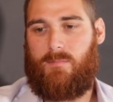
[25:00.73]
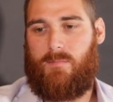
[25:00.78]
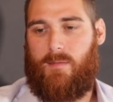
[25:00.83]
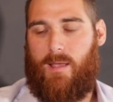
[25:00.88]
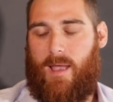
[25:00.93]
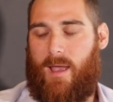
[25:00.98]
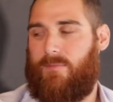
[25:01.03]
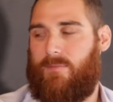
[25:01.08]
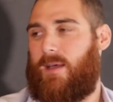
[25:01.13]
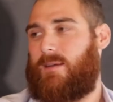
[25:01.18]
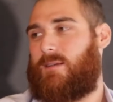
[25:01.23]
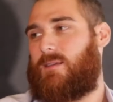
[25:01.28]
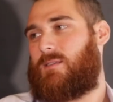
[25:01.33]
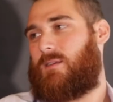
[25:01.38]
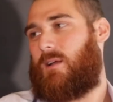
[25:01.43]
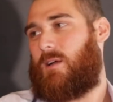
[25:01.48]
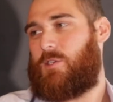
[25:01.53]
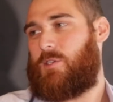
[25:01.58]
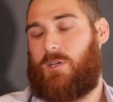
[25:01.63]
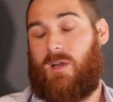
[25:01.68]
have that
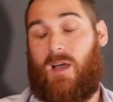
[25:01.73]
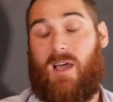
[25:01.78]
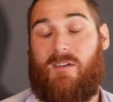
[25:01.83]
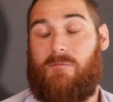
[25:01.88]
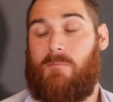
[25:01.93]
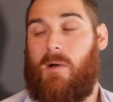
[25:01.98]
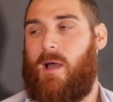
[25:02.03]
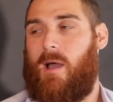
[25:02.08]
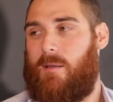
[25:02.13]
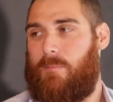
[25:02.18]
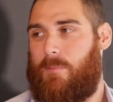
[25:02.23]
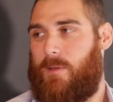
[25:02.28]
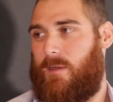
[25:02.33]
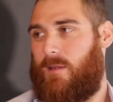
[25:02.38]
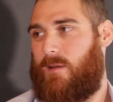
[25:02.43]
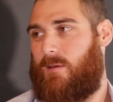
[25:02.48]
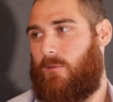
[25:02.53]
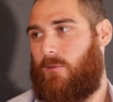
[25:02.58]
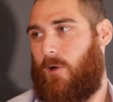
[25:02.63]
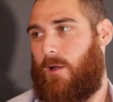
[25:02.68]
discussion. I have my
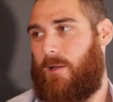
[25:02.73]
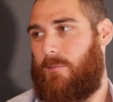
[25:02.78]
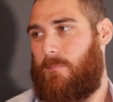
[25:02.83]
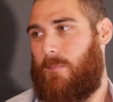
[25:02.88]
opinion, right?